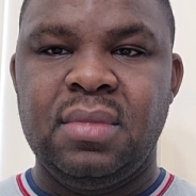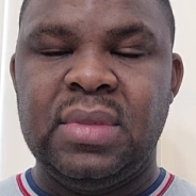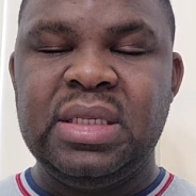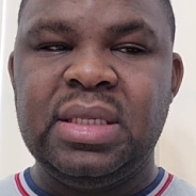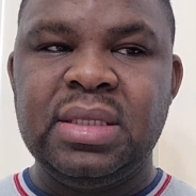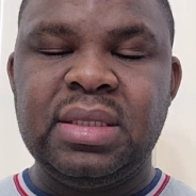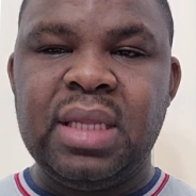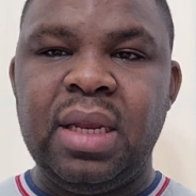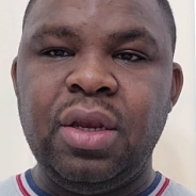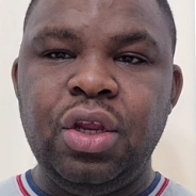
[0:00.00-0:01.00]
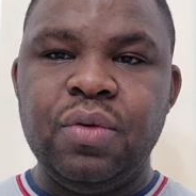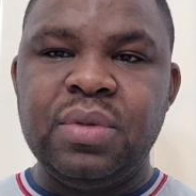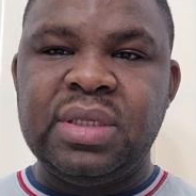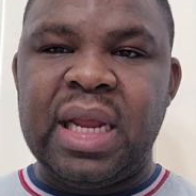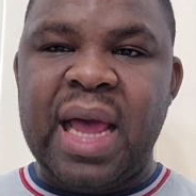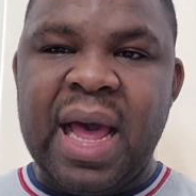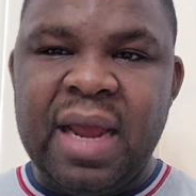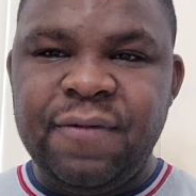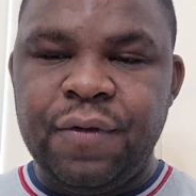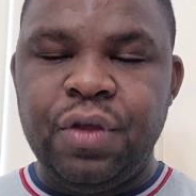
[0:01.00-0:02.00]
This is the news that I
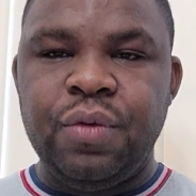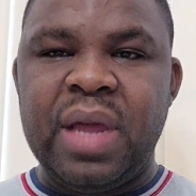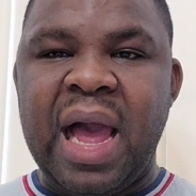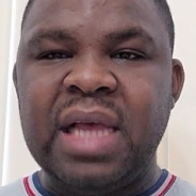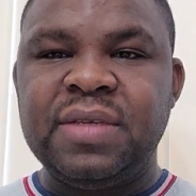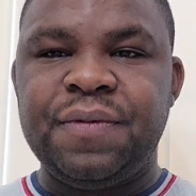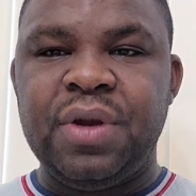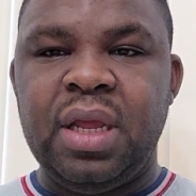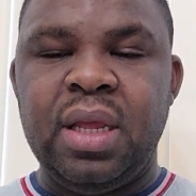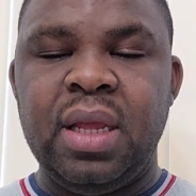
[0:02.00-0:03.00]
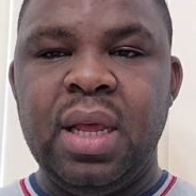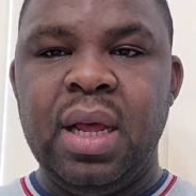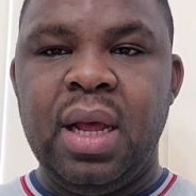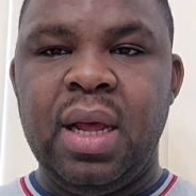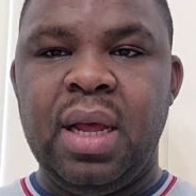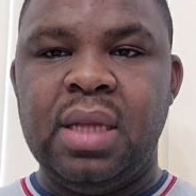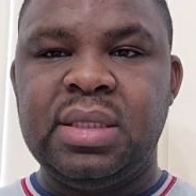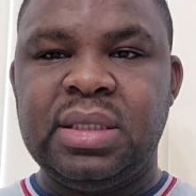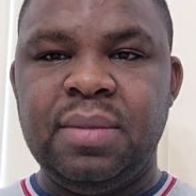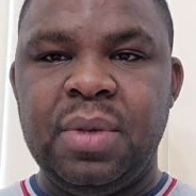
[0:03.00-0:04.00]
had for you guys for the
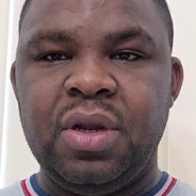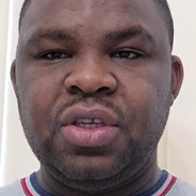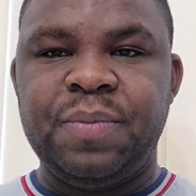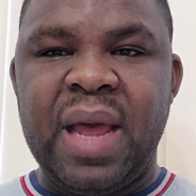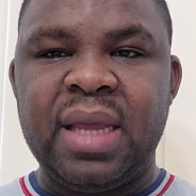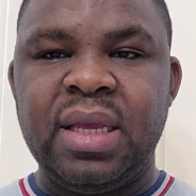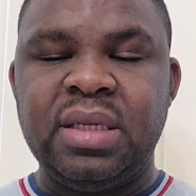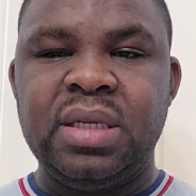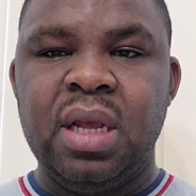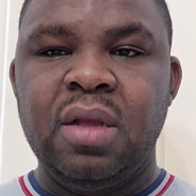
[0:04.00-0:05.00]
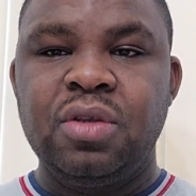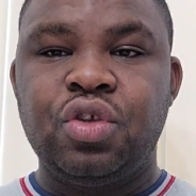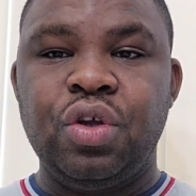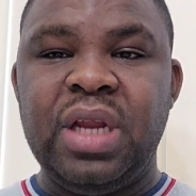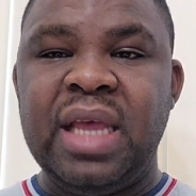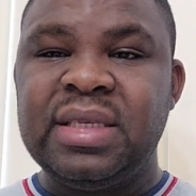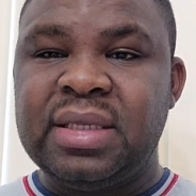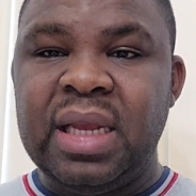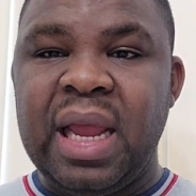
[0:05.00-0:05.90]
stimulus package. So they still